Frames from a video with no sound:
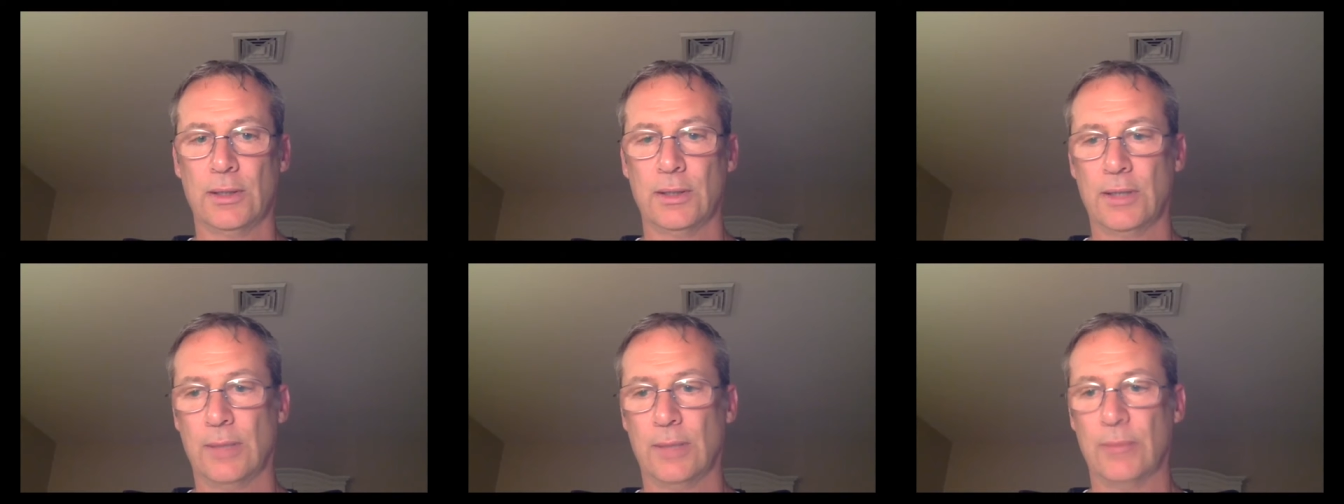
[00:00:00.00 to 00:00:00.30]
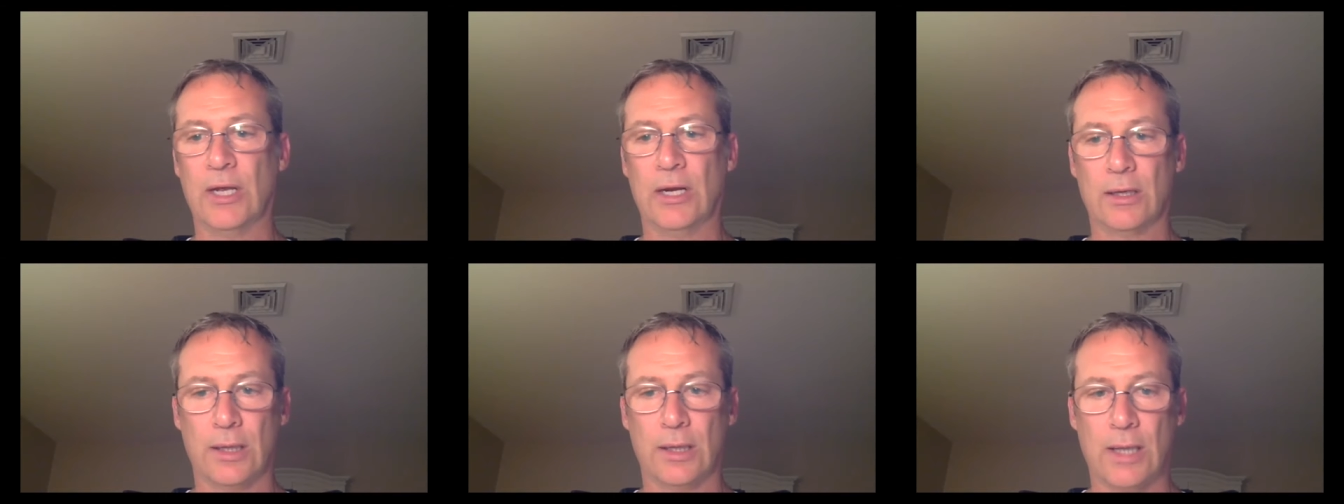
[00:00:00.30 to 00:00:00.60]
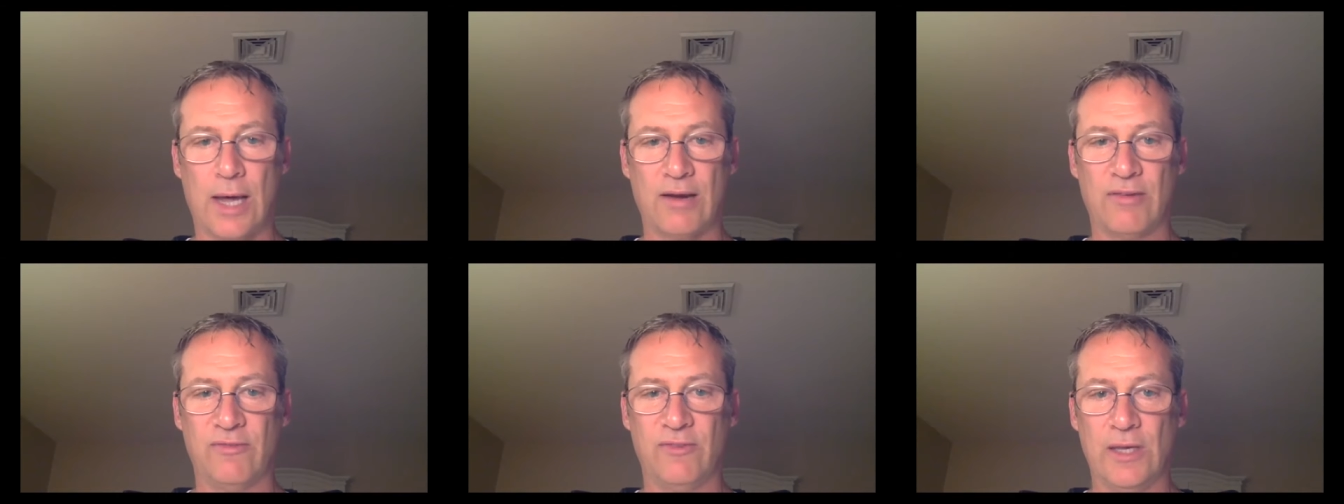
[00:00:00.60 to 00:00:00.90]
I'm getting a
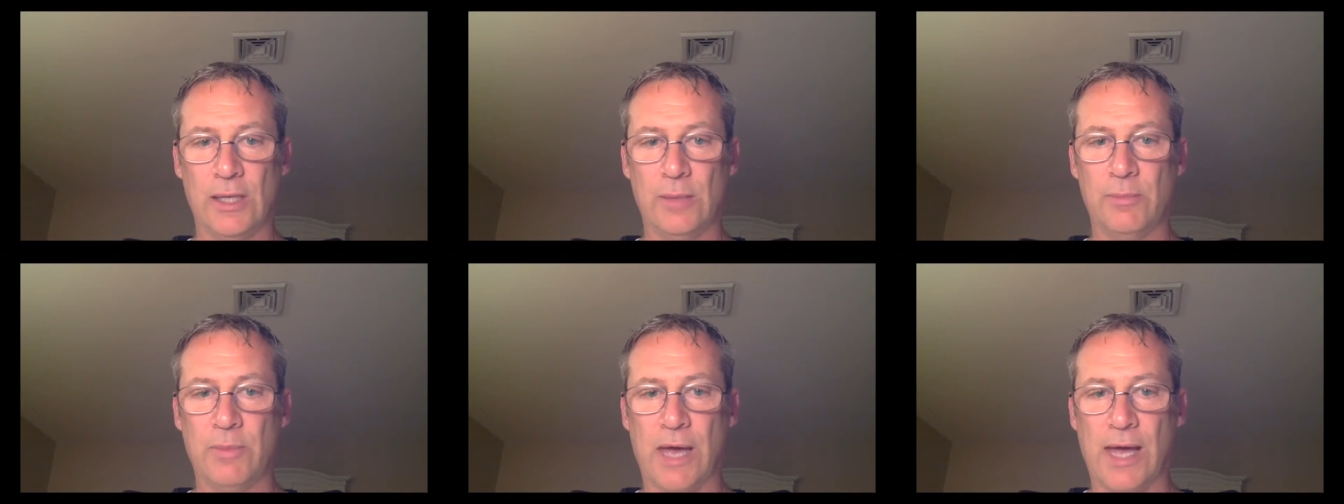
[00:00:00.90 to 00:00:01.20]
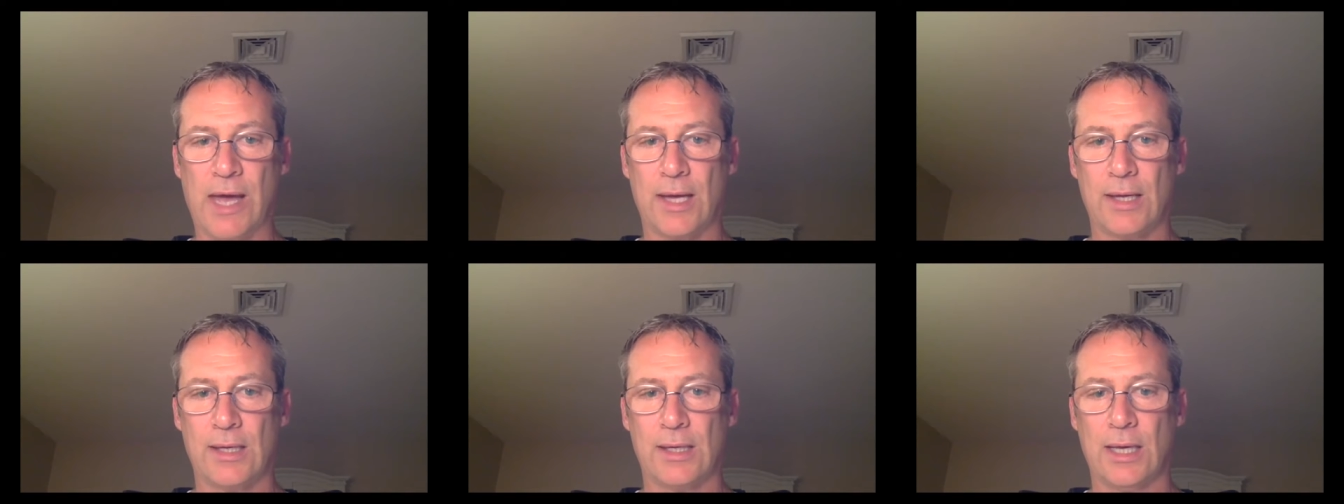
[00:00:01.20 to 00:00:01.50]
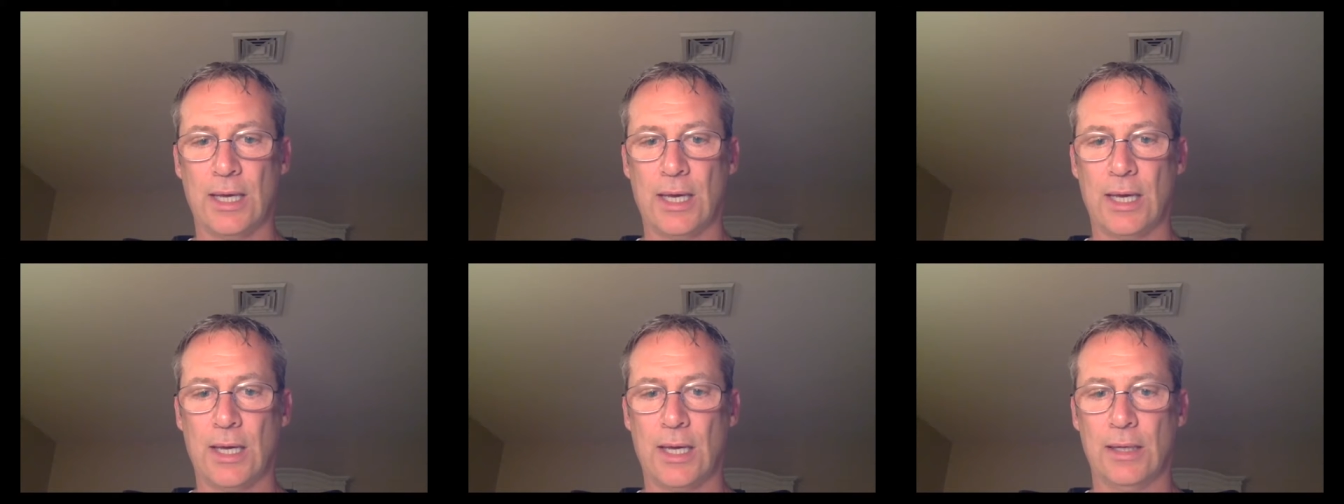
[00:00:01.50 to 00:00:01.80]
lot of feedback,
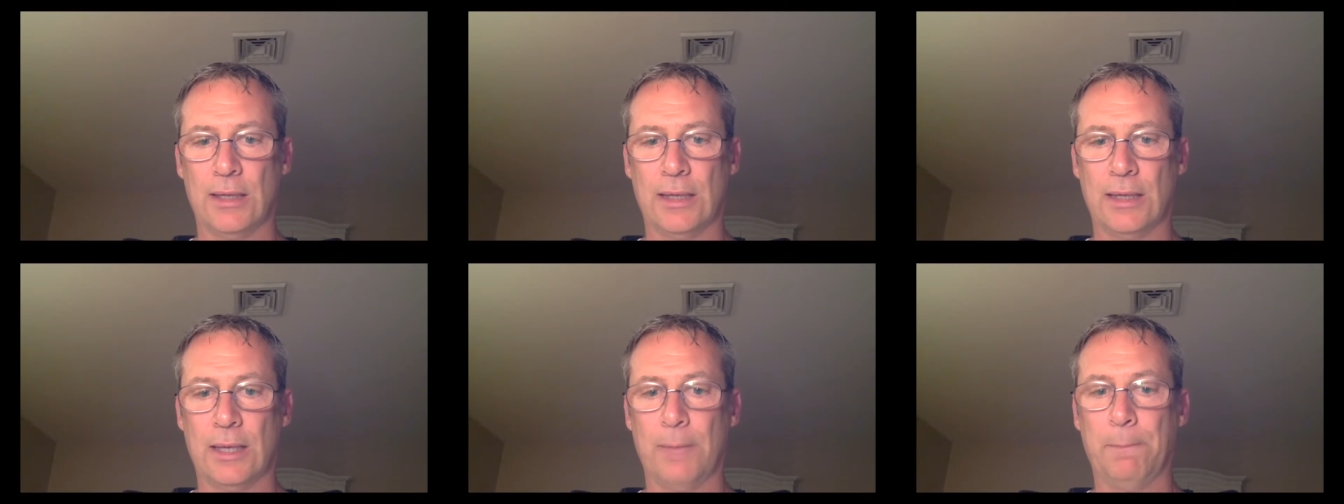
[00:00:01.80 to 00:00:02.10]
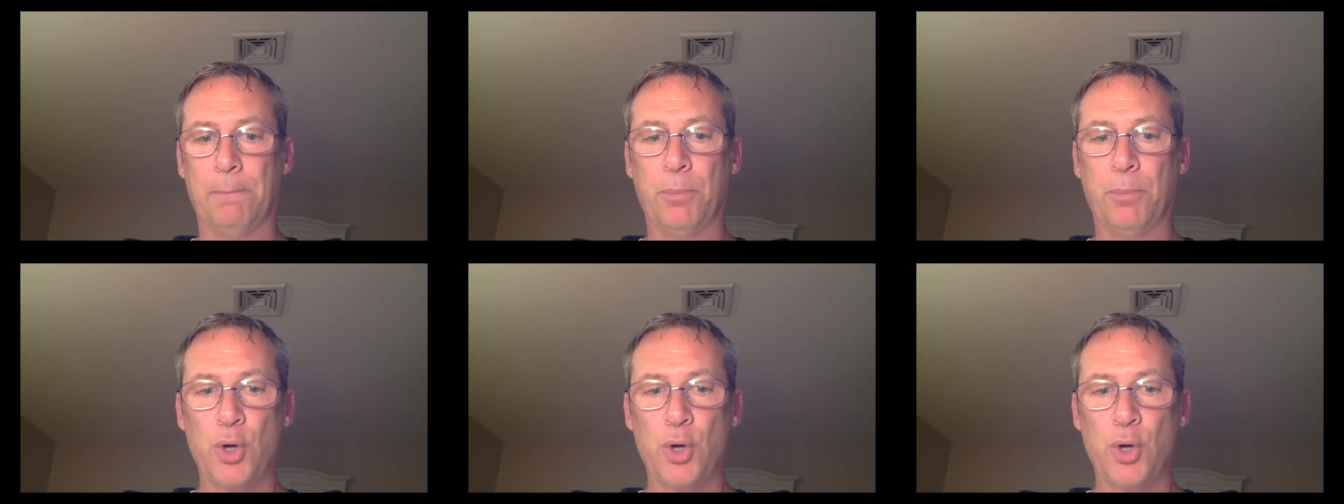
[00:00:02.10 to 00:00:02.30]
and it